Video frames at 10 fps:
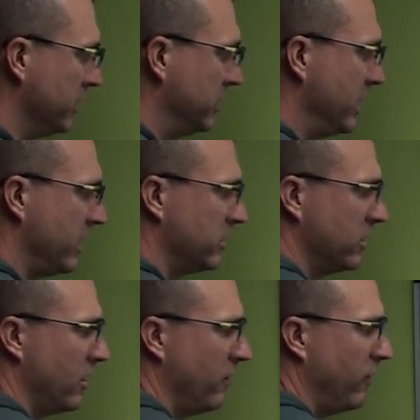6,
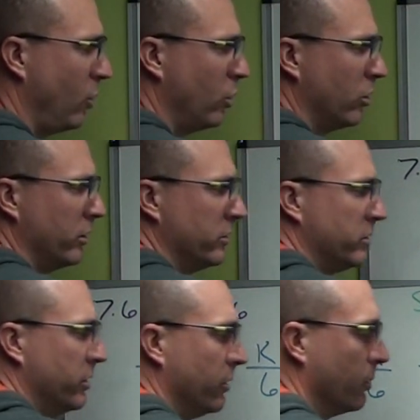4,
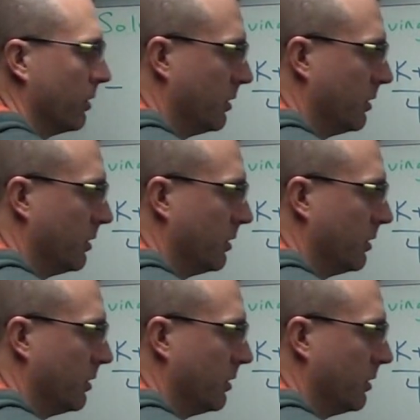2.